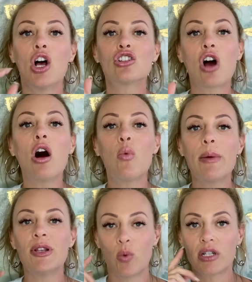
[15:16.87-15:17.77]
Tall
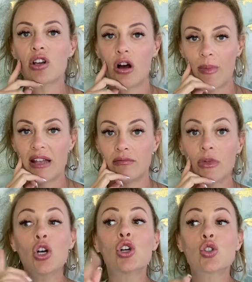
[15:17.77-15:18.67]
women want tall men.
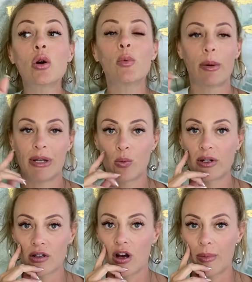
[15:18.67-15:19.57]
Short women
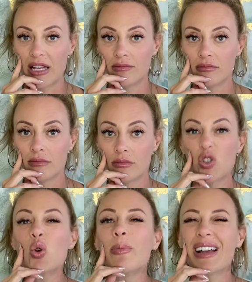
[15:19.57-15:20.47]
want tall men.
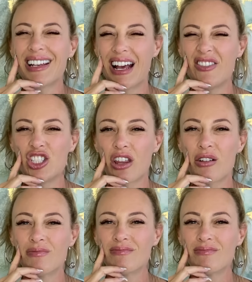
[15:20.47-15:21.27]
Short men can have each other.